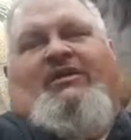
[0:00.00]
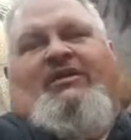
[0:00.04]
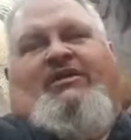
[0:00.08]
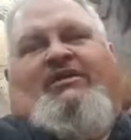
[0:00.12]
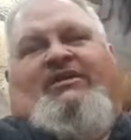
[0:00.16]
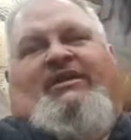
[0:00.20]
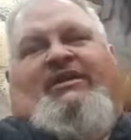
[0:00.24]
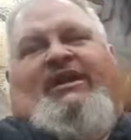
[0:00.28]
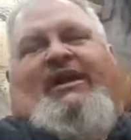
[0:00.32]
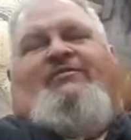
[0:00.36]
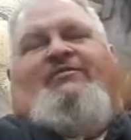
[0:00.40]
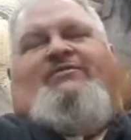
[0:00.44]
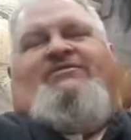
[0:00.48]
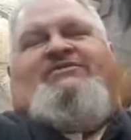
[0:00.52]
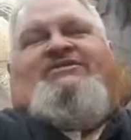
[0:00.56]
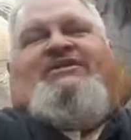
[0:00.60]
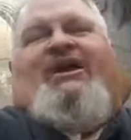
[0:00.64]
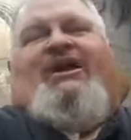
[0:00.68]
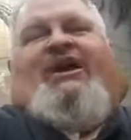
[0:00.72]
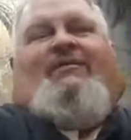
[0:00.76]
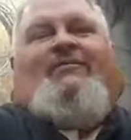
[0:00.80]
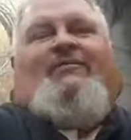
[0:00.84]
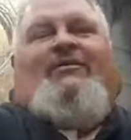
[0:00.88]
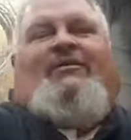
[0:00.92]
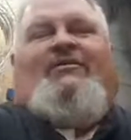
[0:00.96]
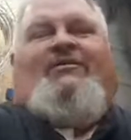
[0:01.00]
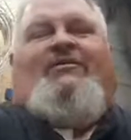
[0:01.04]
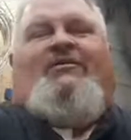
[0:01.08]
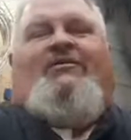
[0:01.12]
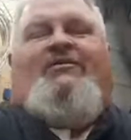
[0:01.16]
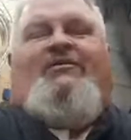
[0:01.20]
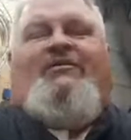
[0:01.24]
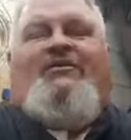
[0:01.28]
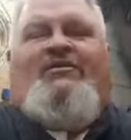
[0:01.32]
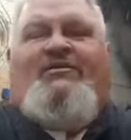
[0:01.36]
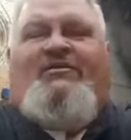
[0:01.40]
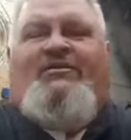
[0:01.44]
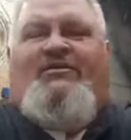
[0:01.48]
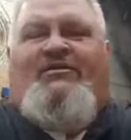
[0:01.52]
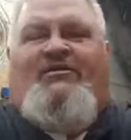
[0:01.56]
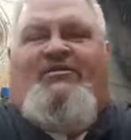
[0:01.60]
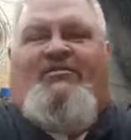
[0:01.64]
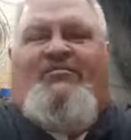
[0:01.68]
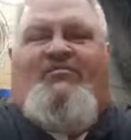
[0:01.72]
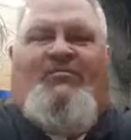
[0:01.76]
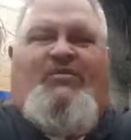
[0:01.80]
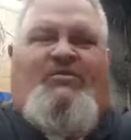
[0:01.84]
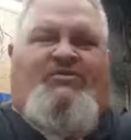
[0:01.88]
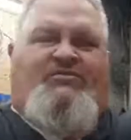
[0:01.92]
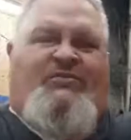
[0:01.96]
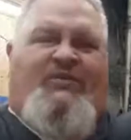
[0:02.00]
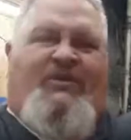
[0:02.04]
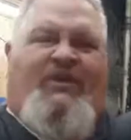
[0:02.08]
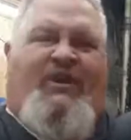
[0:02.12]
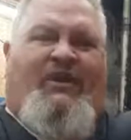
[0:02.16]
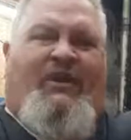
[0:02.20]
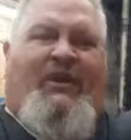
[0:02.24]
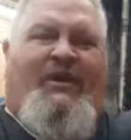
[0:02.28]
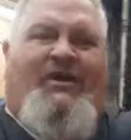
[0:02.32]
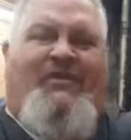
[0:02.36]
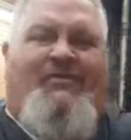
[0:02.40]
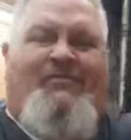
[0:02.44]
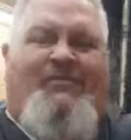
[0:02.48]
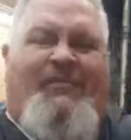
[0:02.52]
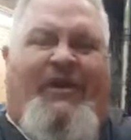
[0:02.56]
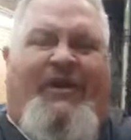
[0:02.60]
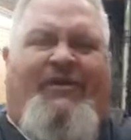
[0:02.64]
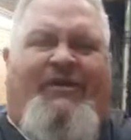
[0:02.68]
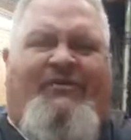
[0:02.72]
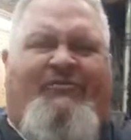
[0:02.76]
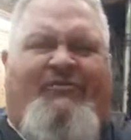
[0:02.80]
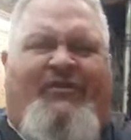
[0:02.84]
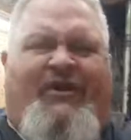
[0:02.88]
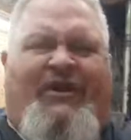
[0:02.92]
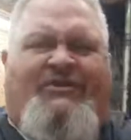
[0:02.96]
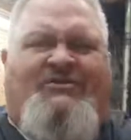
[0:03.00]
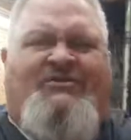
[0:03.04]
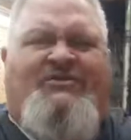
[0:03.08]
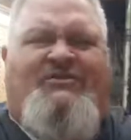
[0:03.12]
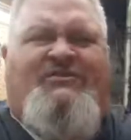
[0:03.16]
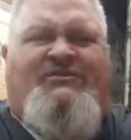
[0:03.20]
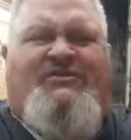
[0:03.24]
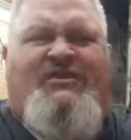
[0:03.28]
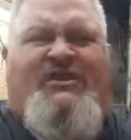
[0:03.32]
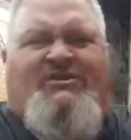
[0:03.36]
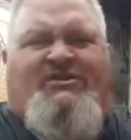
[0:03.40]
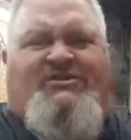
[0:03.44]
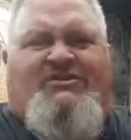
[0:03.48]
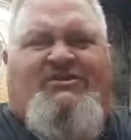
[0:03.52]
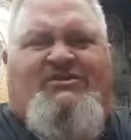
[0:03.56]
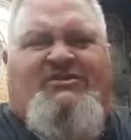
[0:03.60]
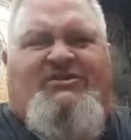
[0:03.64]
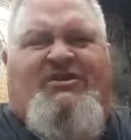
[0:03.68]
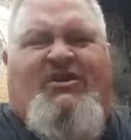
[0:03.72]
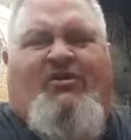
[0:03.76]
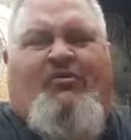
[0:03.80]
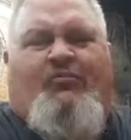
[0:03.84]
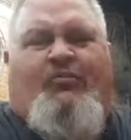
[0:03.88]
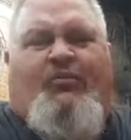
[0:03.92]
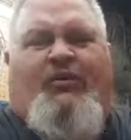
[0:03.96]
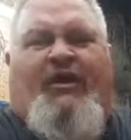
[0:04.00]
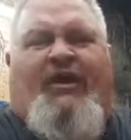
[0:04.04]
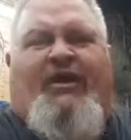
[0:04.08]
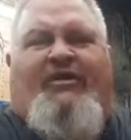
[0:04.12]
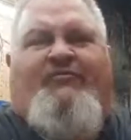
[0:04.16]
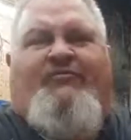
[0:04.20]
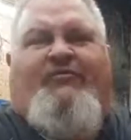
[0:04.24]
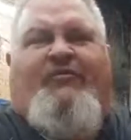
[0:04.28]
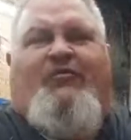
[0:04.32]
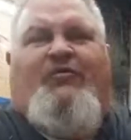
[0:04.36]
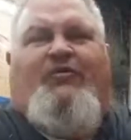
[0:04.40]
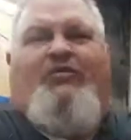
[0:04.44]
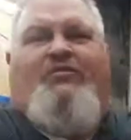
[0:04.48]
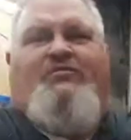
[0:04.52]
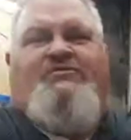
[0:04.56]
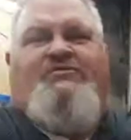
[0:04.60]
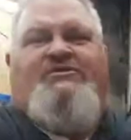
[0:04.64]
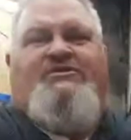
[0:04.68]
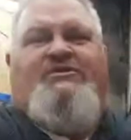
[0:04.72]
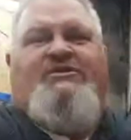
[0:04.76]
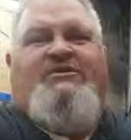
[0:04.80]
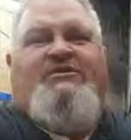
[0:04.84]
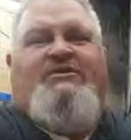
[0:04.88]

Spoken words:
That was common between a lot of manufacturers. They'd share platforms.